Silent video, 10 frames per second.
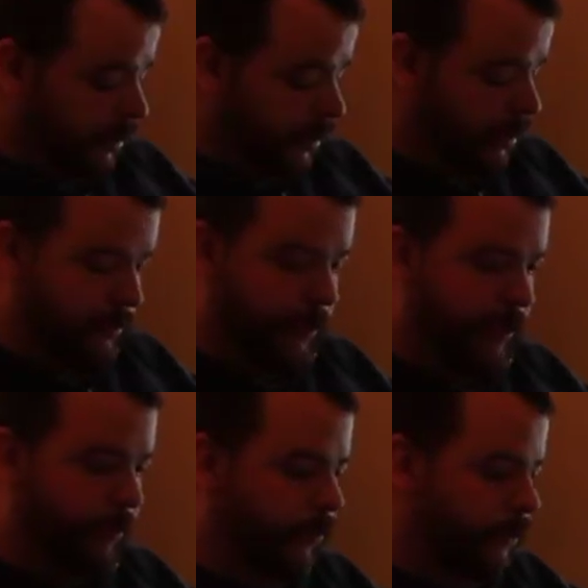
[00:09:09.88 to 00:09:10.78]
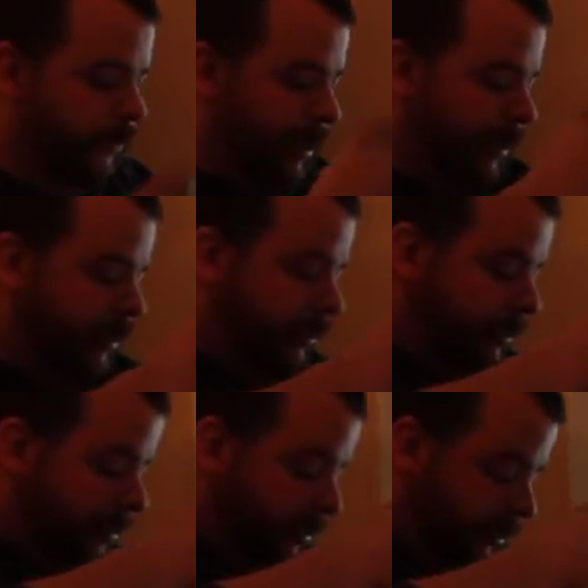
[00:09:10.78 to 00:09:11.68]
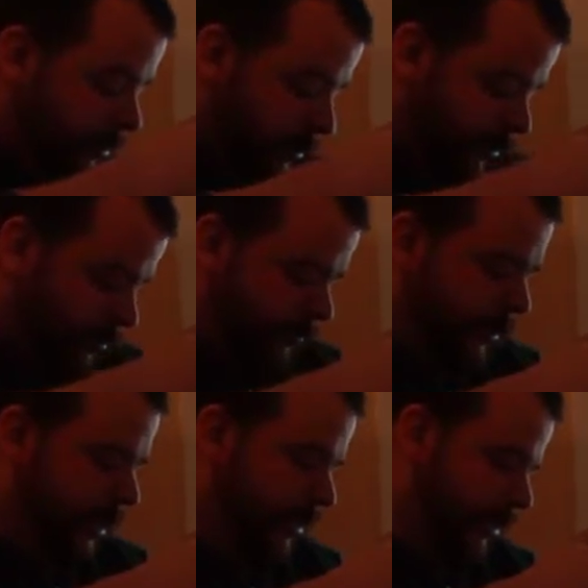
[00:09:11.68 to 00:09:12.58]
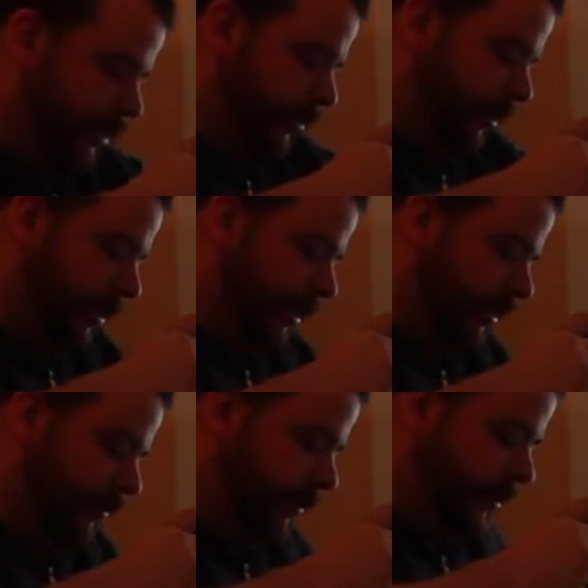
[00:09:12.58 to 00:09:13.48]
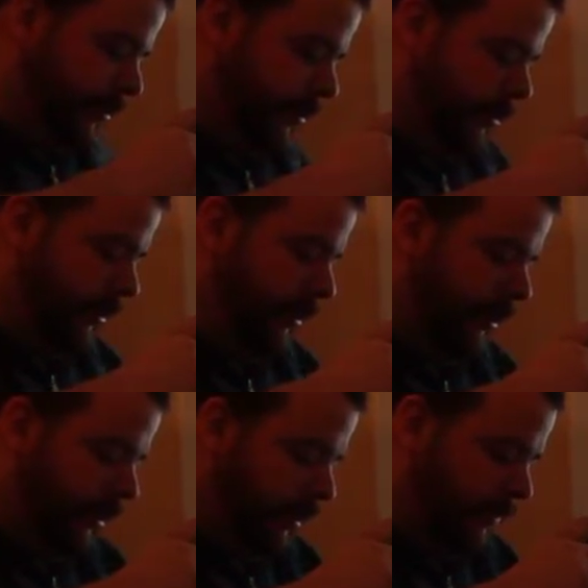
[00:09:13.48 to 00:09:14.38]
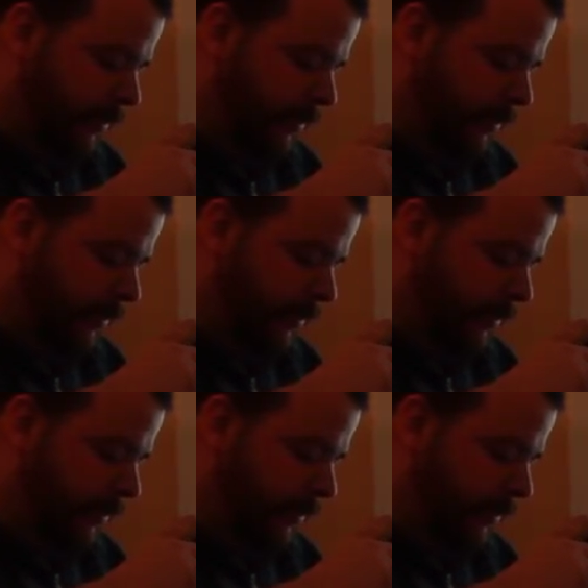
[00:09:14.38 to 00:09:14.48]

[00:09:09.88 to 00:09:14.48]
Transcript: My other ones were Allen's. That's why I said you need an Allen wrench. I